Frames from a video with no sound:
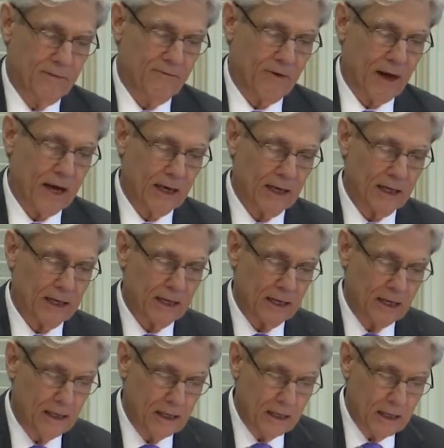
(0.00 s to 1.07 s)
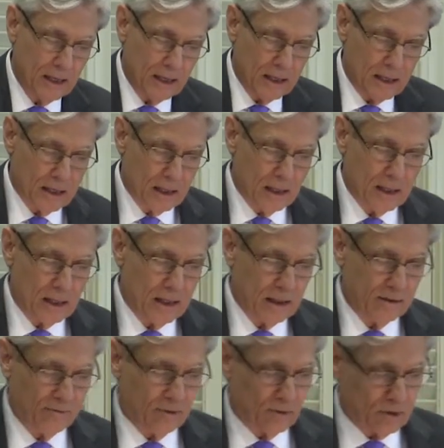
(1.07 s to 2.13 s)
Finally,
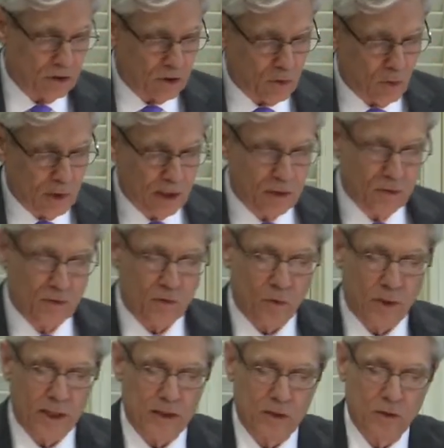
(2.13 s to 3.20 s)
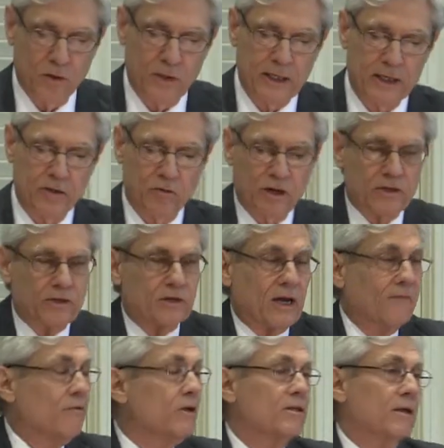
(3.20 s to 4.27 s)
in verses 20 through 22, he addresses
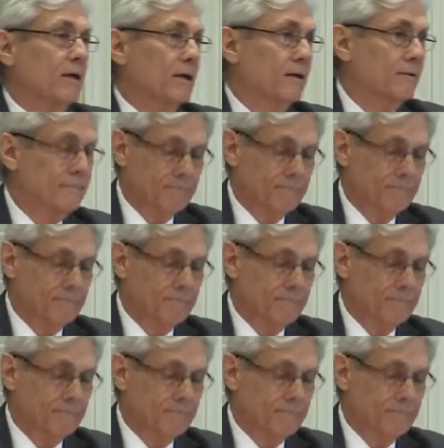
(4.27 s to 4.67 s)
everything.